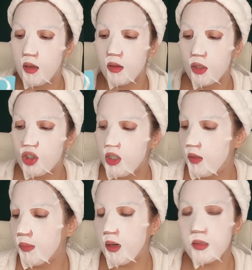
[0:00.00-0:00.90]
The sheet
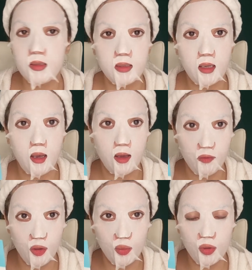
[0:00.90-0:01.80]
mask that
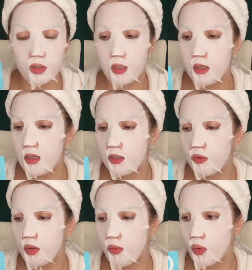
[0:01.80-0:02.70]
I've used is
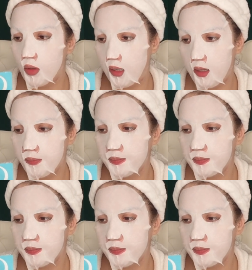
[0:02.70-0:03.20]
from Olay.